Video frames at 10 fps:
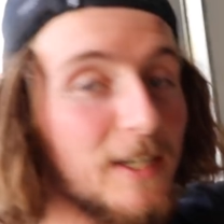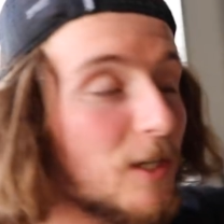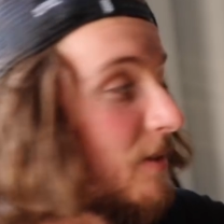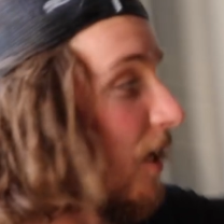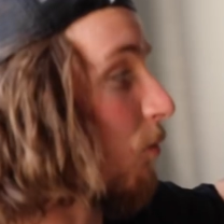
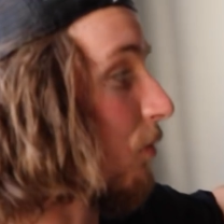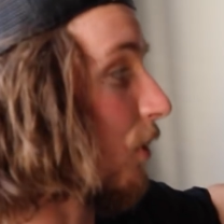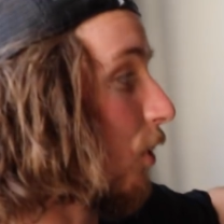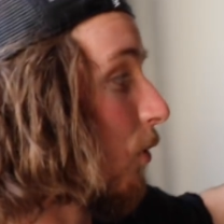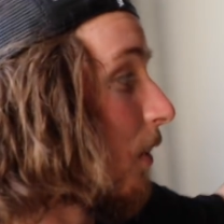video down
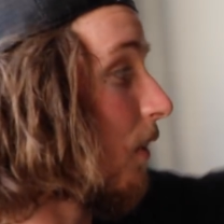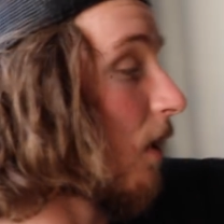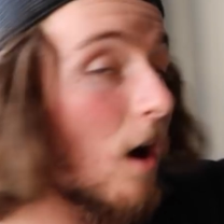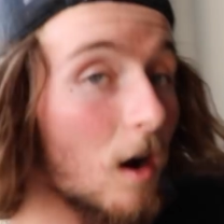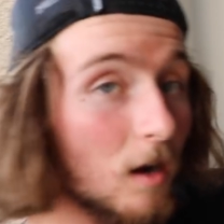below
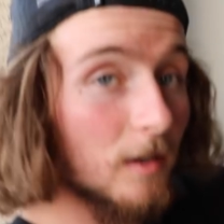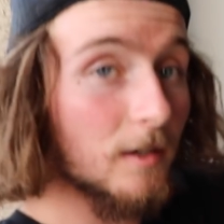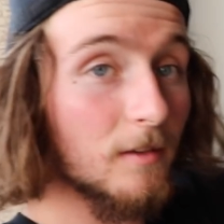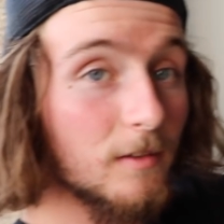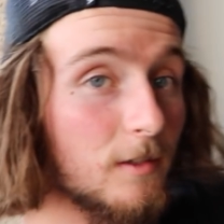
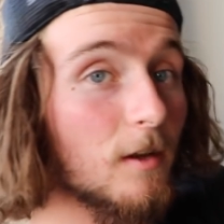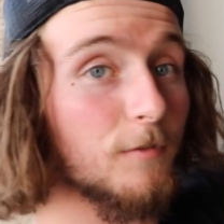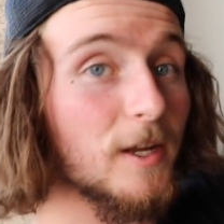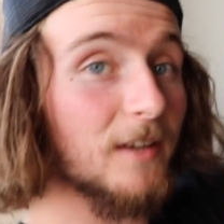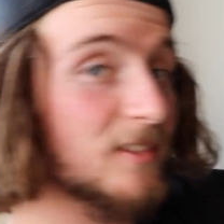on of
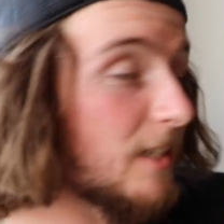you guys